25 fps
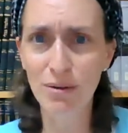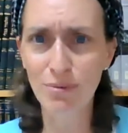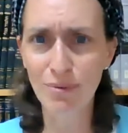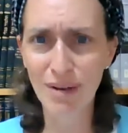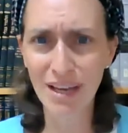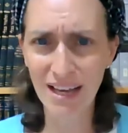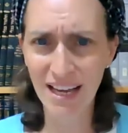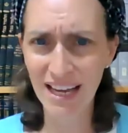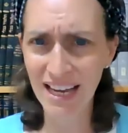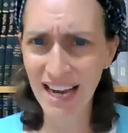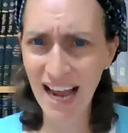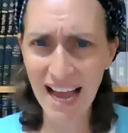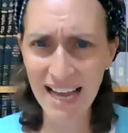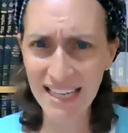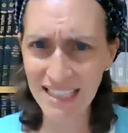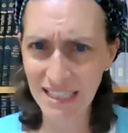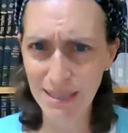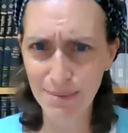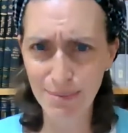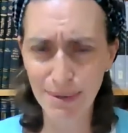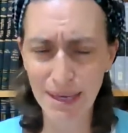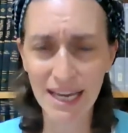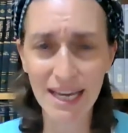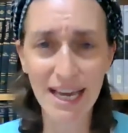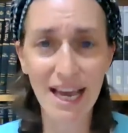We, it has
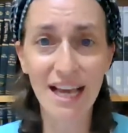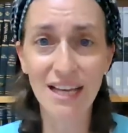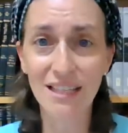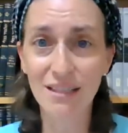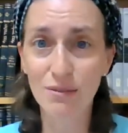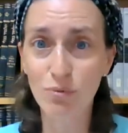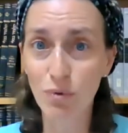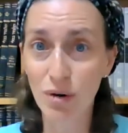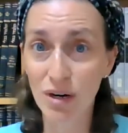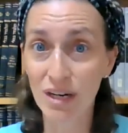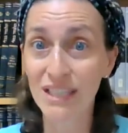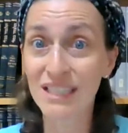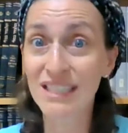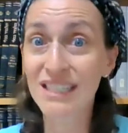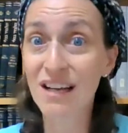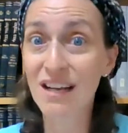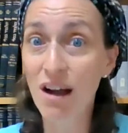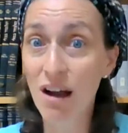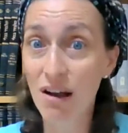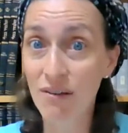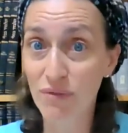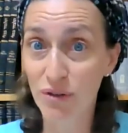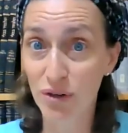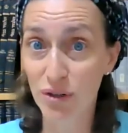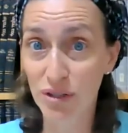to be a case where it's
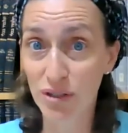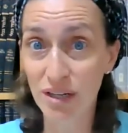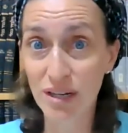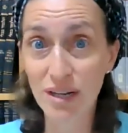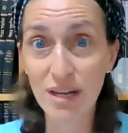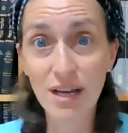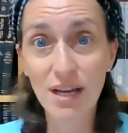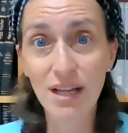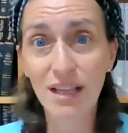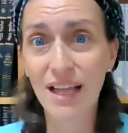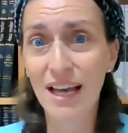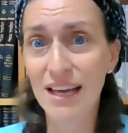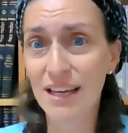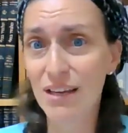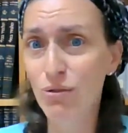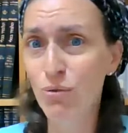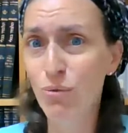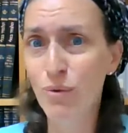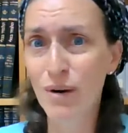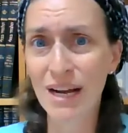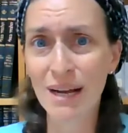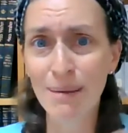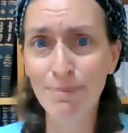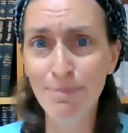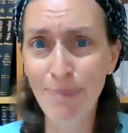covered, like you're
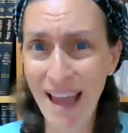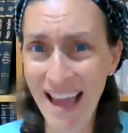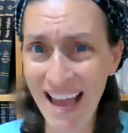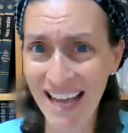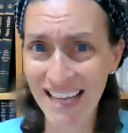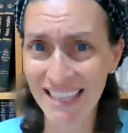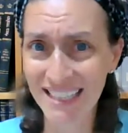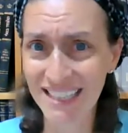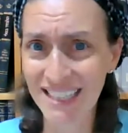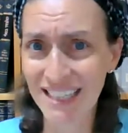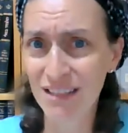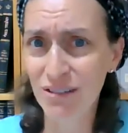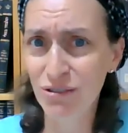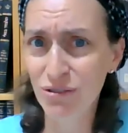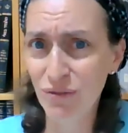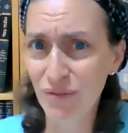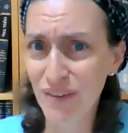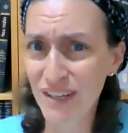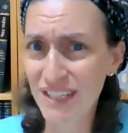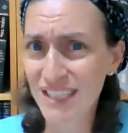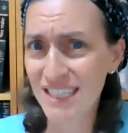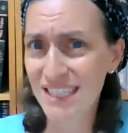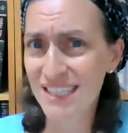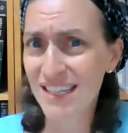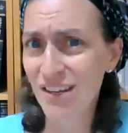wearing pants and there's
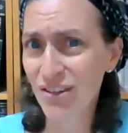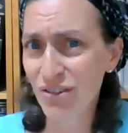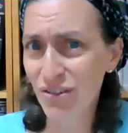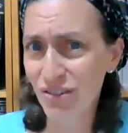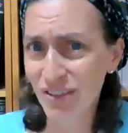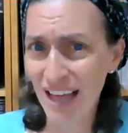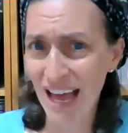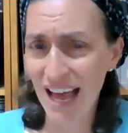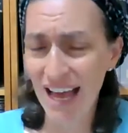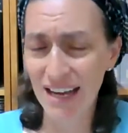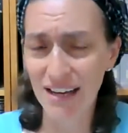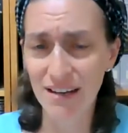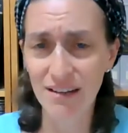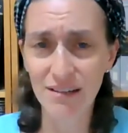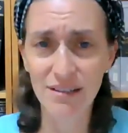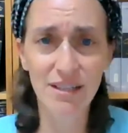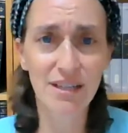feces on your leg.